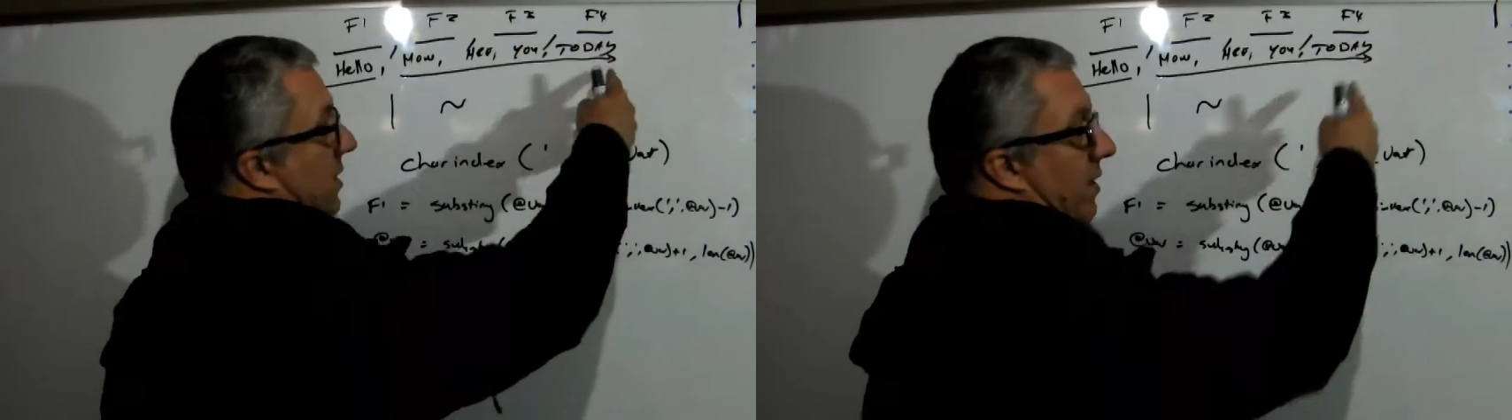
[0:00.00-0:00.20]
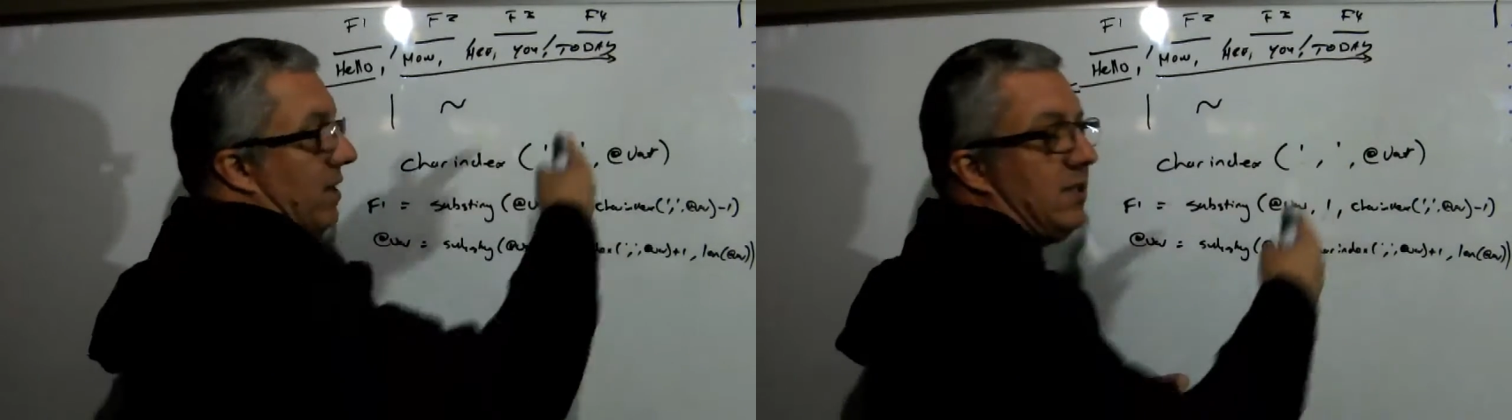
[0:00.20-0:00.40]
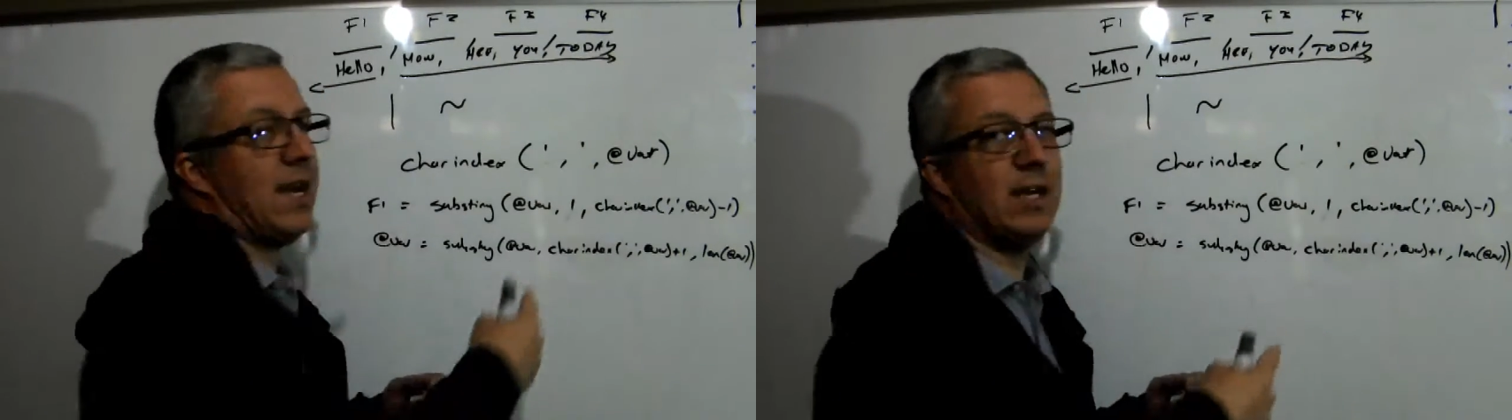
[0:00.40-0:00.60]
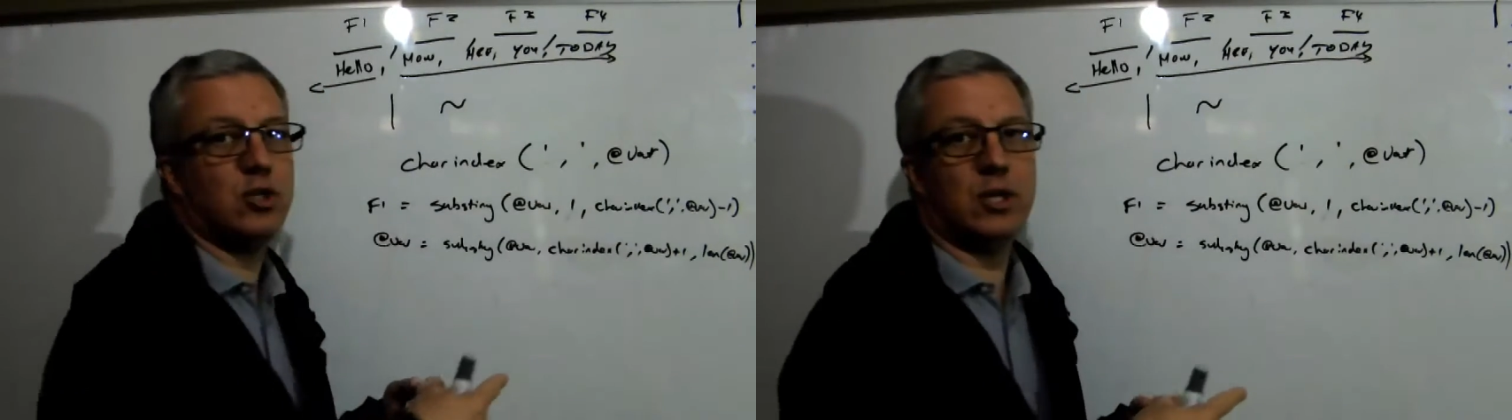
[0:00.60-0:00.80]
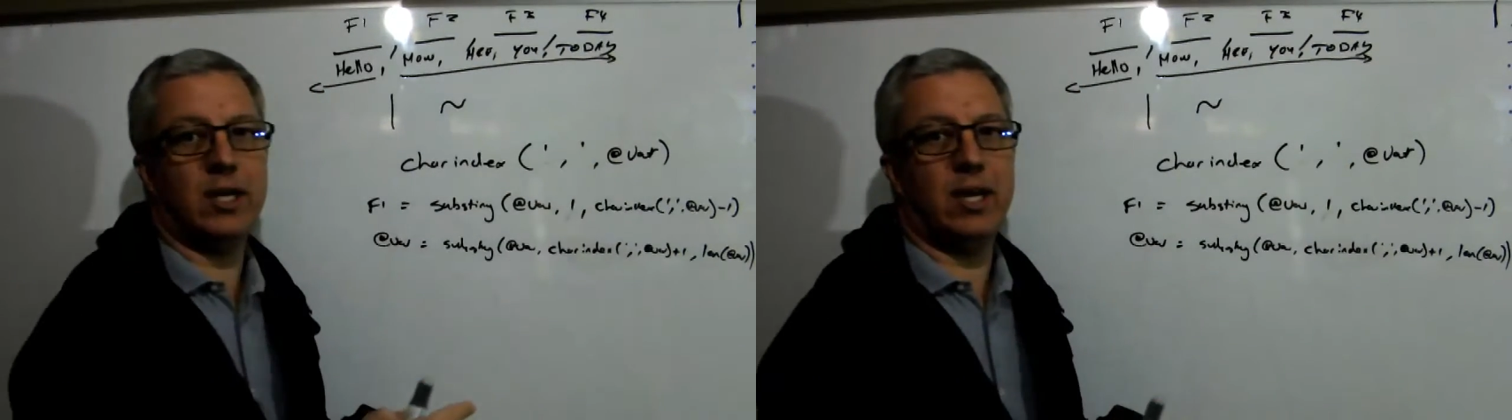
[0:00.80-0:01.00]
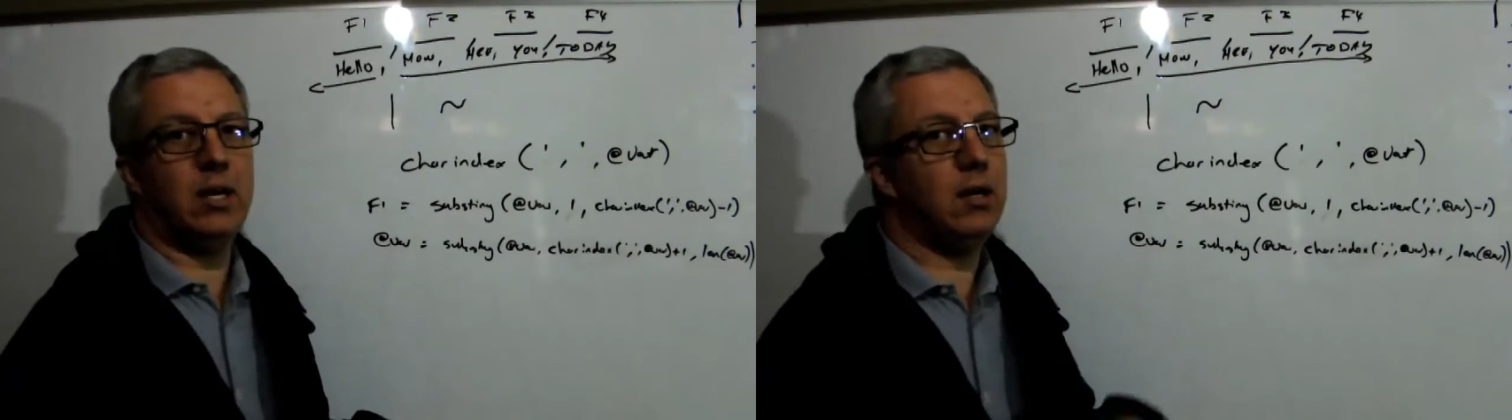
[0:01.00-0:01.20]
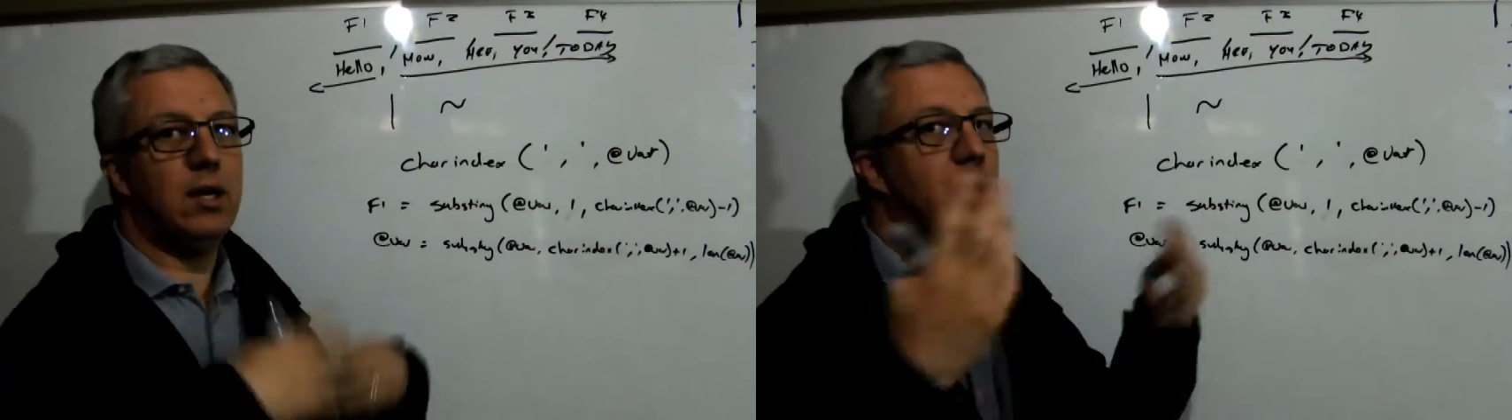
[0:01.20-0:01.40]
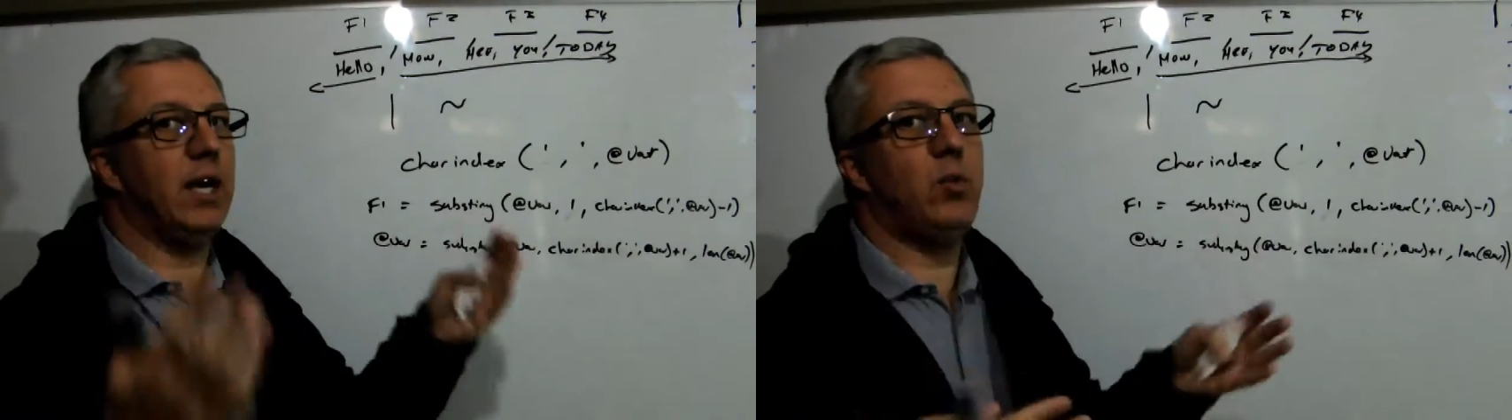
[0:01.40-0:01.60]
than is actually in,
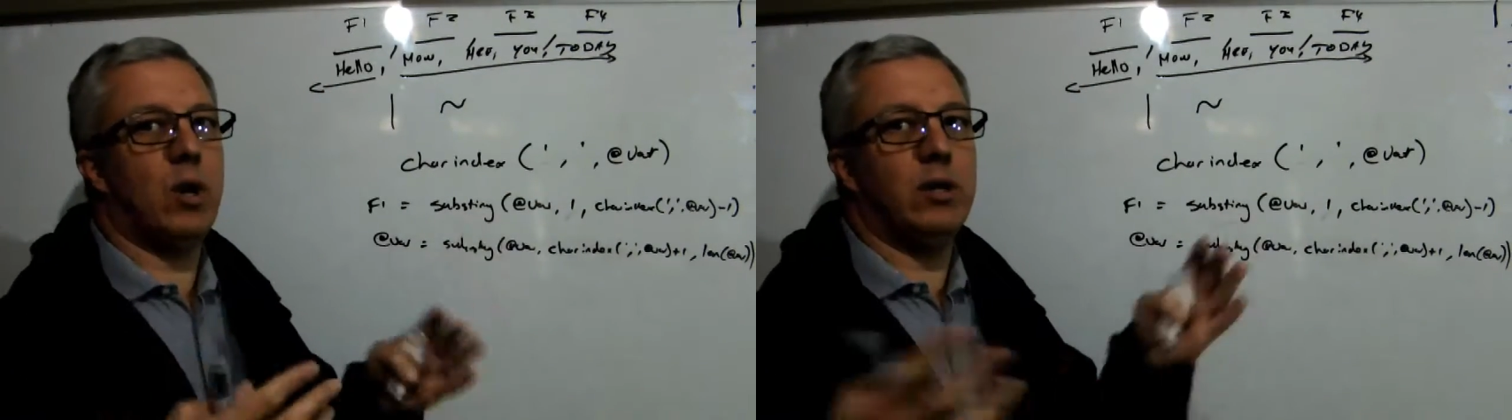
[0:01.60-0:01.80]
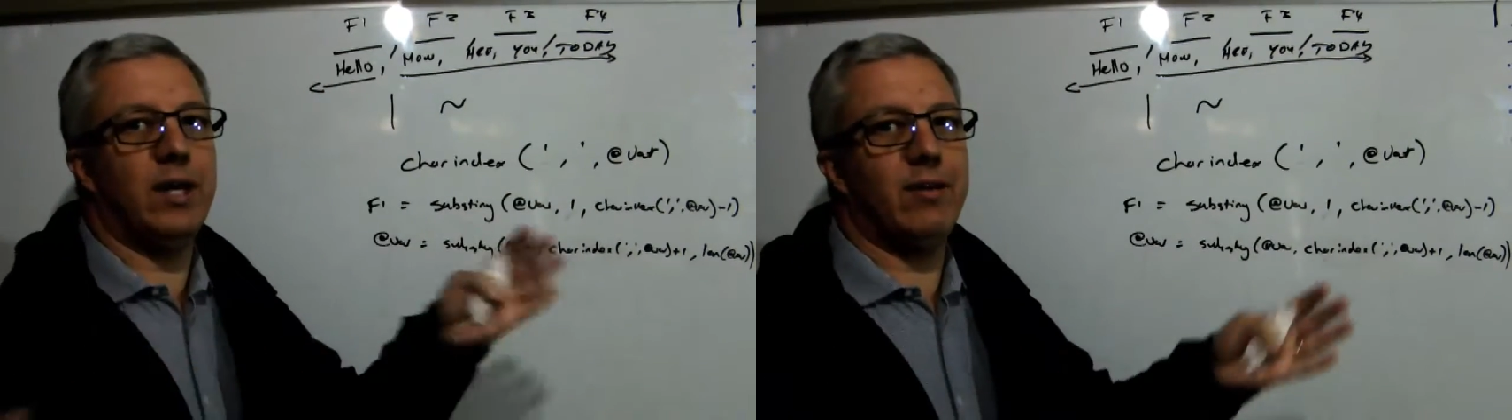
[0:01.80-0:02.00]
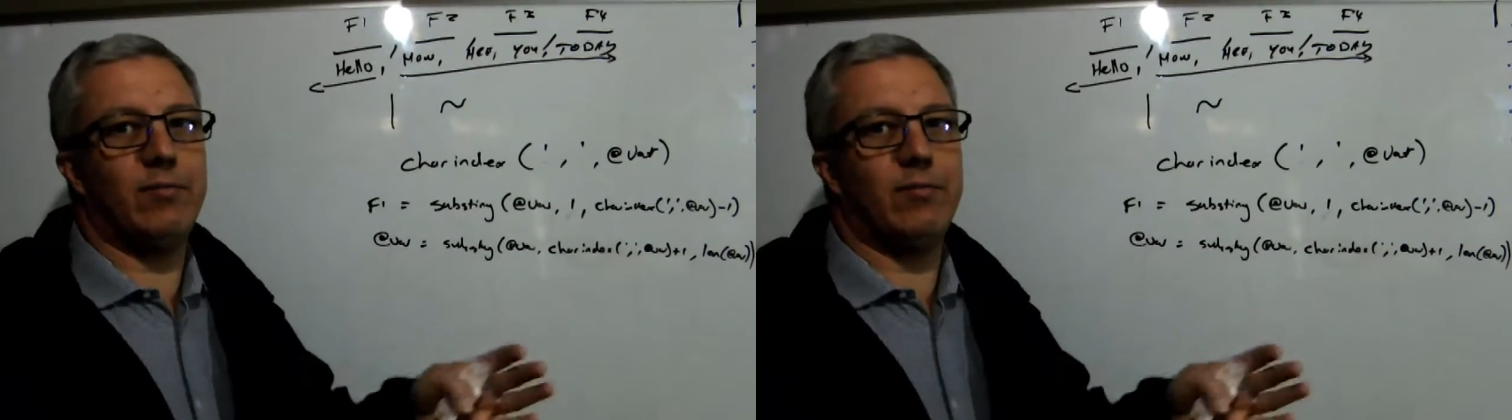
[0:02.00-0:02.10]
it won't